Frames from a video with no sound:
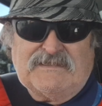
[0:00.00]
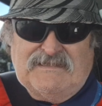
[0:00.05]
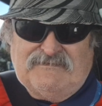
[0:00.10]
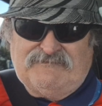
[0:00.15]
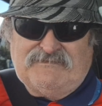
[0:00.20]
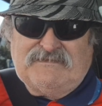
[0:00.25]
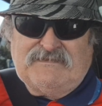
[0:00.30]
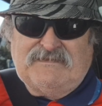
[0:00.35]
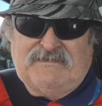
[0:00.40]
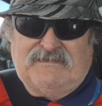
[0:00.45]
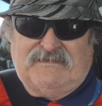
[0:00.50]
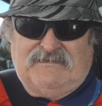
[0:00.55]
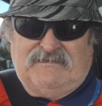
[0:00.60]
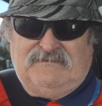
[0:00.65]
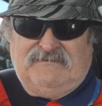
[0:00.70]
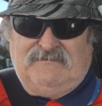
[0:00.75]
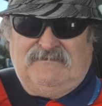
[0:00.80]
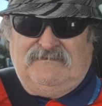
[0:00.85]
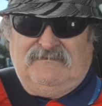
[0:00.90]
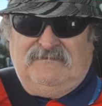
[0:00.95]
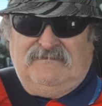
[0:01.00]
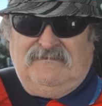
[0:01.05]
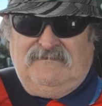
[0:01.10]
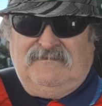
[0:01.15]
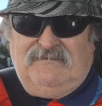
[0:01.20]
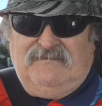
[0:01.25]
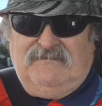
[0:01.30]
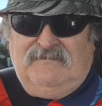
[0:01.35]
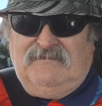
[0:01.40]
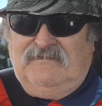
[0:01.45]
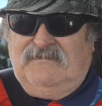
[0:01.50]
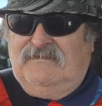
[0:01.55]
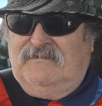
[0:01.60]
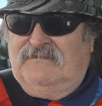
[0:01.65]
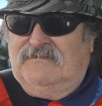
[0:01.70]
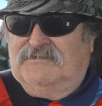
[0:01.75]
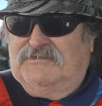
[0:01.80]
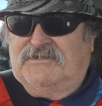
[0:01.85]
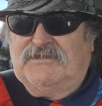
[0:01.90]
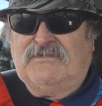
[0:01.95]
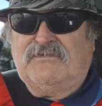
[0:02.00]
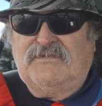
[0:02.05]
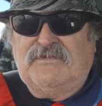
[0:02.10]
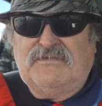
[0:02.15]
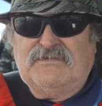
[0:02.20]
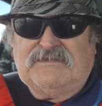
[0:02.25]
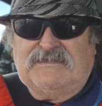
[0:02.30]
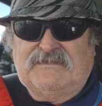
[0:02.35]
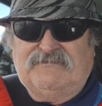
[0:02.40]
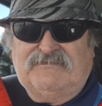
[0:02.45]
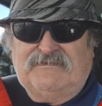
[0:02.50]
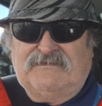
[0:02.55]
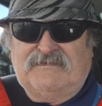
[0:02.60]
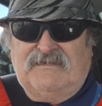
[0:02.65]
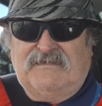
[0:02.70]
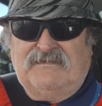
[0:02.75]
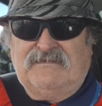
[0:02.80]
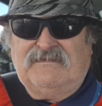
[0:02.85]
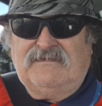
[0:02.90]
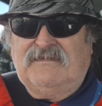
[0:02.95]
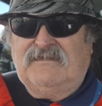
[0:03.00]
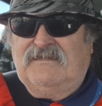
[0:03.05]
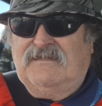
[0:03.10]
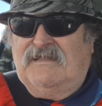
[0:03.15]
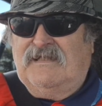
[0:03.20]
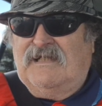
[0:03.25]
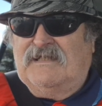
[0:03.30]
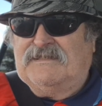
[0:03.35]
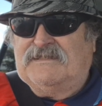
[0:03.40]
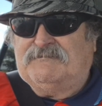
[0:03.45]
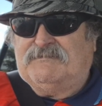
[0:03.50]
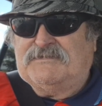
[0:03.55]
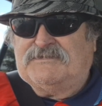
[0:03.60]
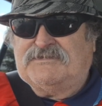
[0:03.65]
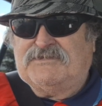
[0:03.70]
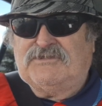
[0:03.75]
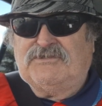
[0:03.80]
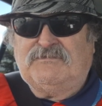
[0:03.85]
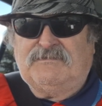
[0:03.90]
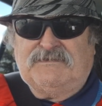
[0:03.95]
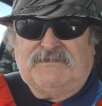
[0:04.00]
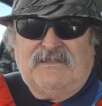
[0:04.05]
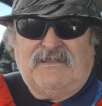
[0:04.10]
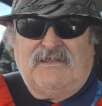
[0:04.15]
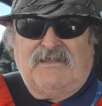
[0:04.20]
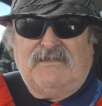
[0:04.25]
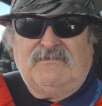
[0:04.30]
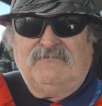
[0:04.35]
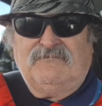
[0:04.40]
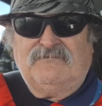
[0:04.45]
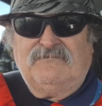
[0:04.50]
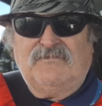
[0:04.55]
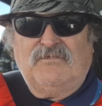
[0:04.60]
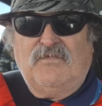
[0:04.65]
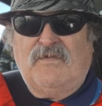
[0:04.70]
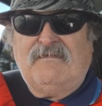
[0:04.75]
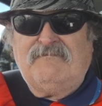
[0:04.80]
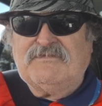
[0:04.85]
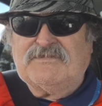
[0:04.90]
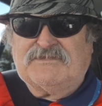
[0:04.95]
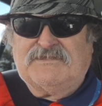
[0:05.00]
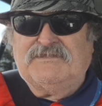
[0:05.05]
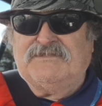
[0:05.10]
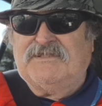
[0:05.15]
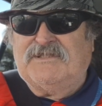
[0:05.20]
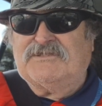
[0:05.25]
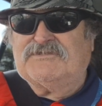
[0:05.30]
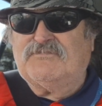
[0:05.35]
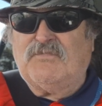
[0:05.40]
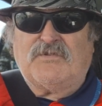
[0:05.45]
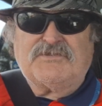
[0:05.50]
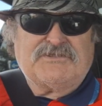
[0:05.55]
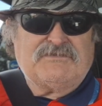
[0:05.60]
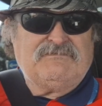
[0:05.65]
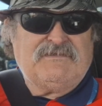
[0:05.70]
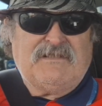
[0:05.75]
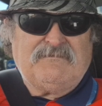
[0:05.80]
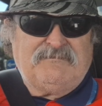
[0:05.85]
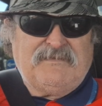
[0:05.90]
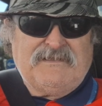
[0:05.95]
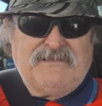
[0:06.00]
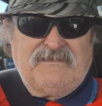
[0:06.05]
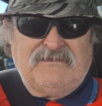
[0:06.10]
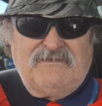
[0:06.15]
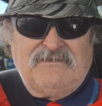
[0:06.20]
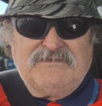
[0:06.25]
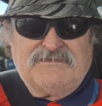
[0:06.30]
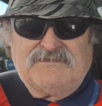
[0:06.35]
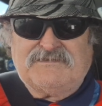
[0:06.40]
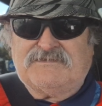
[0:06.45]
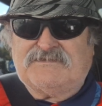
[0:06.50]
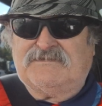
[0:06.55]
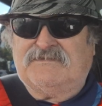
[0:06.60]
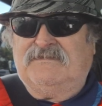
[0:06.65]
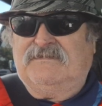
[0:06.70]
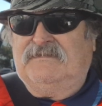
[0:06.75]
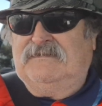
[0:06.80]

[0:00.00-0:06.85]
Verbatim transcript: living there. They don't know who's living there, and they're presuming that I'm whoever's in there is watching without paying a license.